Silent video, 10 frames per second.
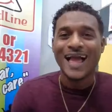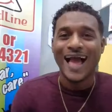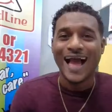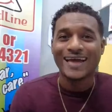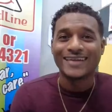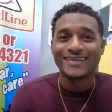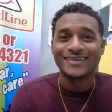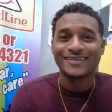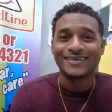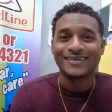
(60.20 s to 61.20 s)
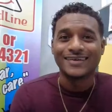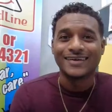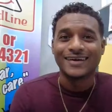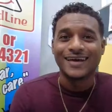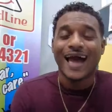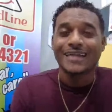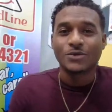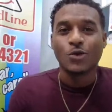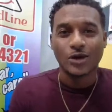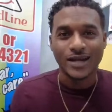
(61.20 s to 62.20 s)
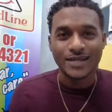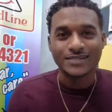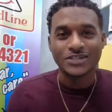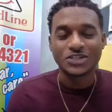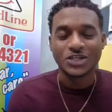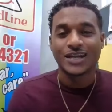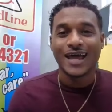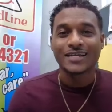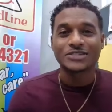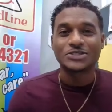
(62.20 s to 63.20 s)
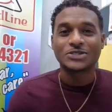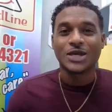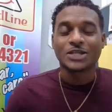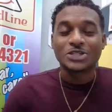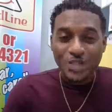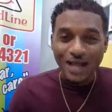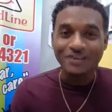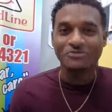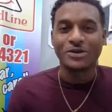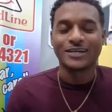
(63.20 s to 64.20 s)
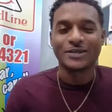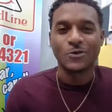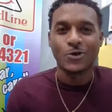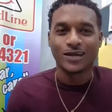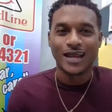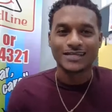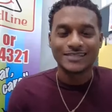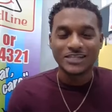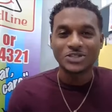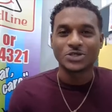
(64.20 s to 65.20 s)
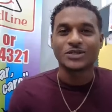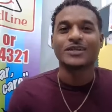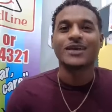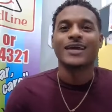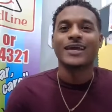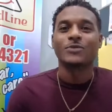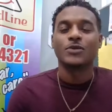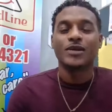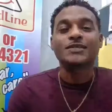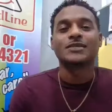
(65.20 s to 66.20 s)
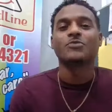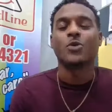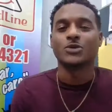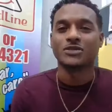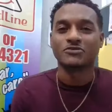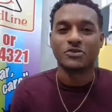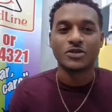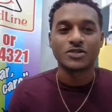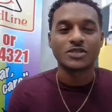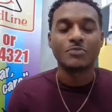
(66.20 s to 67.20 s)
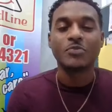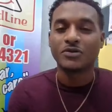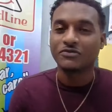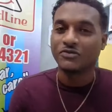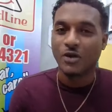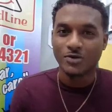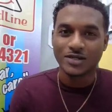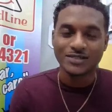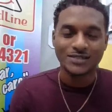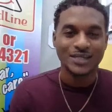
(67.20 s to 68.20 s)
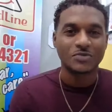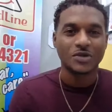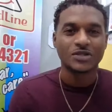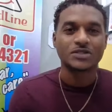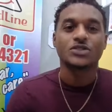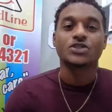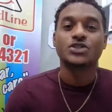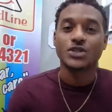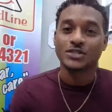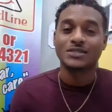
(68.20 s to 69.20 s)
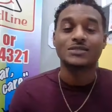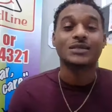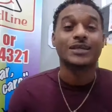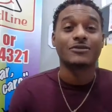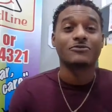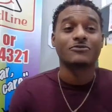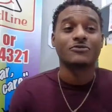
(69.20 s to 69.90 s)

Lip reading: And at the organization, as a child friendly organization, it is important for us to put forward a statement just to give